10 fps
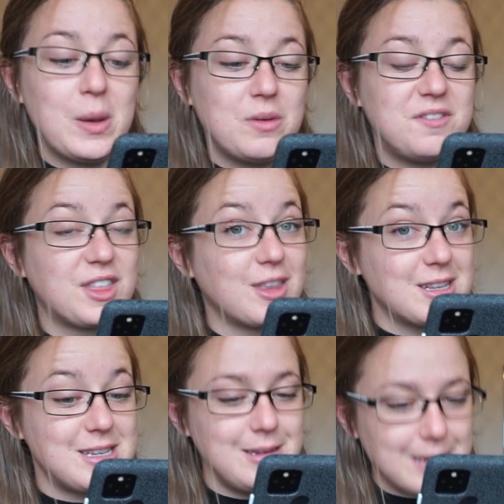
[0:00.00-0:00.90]
went for
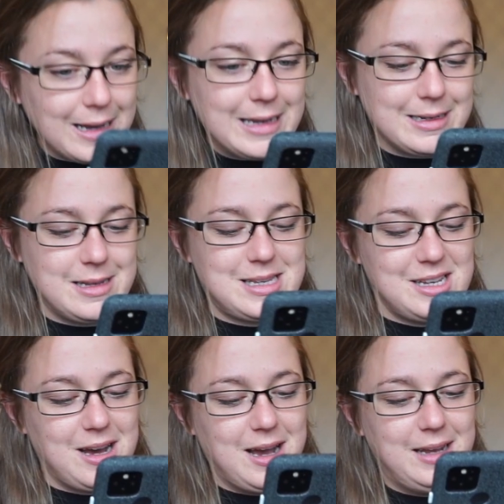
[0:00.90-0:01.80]

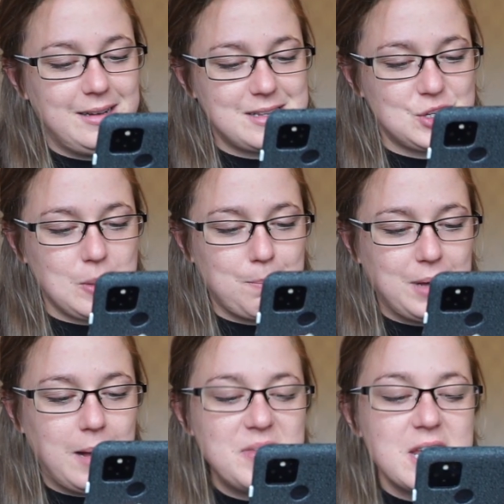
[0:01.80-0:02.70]
$39.99, this
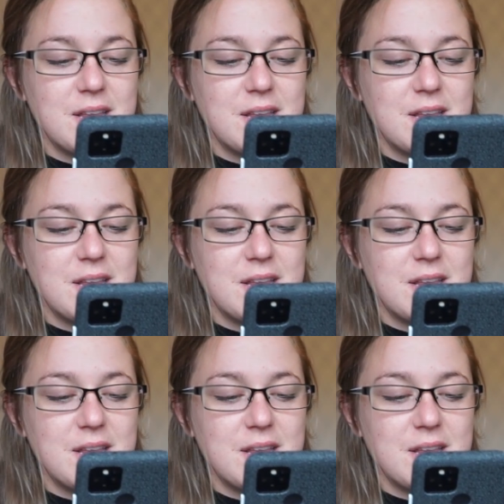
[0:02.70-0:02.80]
jumper.